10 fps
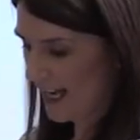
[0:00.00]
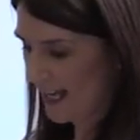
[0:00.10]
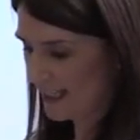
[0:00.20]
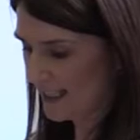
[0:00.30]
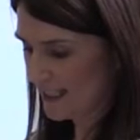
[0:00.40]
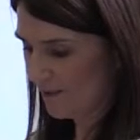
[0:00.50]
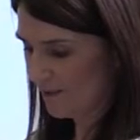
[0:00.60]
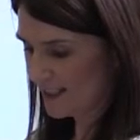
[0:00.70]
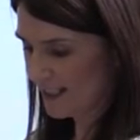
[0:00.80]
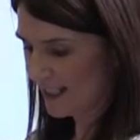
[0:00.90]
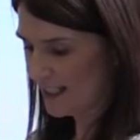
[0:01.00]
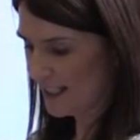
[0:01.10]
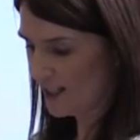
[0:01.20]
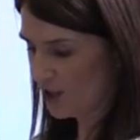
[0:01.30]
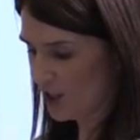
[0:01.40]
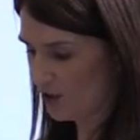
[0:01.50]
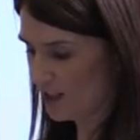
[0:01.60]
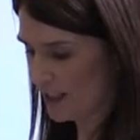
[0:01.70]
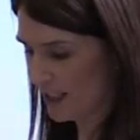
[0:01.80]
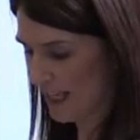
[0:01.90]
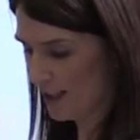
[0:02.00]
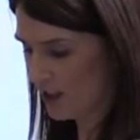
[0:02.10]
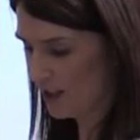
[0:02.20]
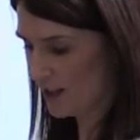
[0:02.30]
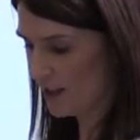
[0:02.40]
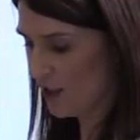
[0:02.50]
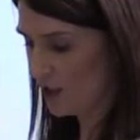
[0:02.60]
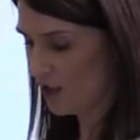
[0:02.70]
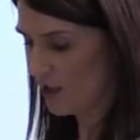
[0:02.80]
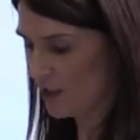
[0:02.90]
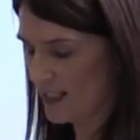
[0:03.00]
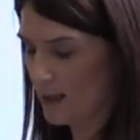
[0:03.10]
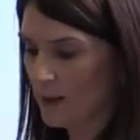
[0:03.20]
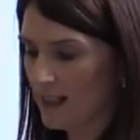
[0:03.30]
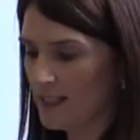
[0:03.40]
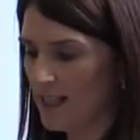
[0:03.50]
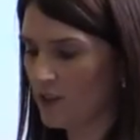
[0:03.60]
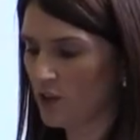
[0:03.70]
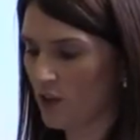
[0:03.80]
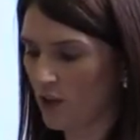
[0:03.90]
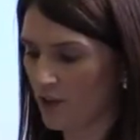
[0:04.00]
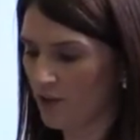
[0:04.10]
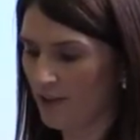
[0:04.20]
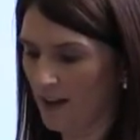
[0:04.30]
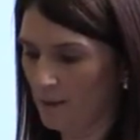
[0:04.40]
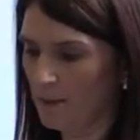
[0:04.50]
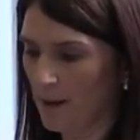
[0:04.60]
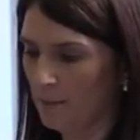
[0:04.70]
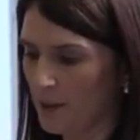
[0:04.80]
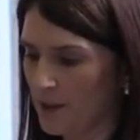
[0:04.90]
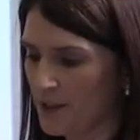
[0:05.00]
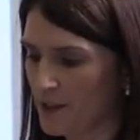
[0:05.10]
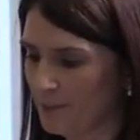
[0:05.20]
and it facilitates children's connections to their siblings and to other family members.